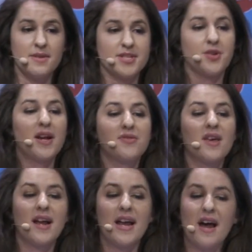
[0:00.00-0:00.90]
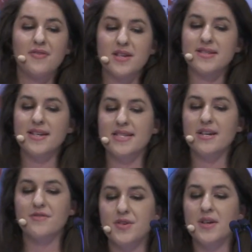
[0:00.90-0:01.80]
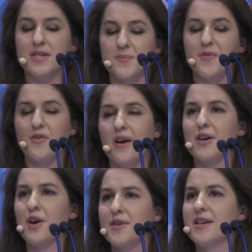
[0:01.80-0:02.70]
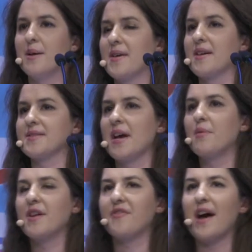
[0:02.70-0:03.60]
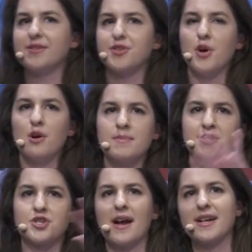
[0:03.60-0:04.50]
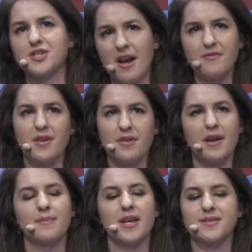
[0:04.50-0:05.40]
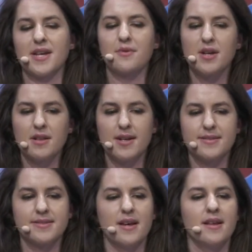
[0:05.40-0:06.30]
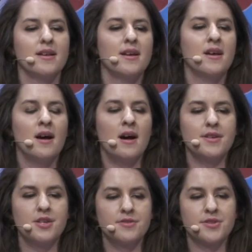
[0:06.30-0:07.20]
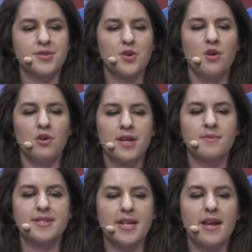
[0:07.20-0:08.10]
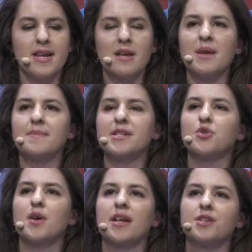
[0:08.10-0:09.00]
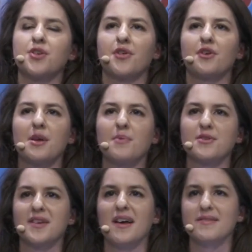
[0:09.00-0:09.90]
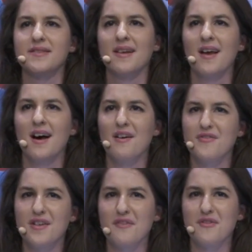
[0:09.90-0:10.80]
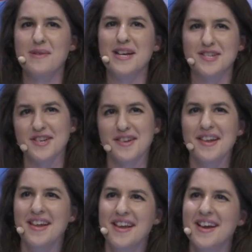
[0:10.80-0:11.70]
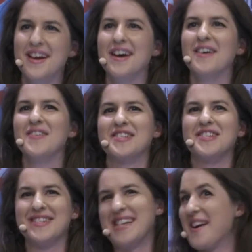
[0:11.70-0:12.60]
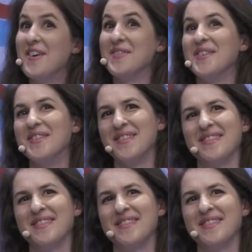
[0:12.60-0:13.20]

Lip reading: it was great that I had this idea of doing this before I coded it, because I would have had to almost trash everything, because I realized that users were only retaining maybe 20 to 30% of the information, which is terrible.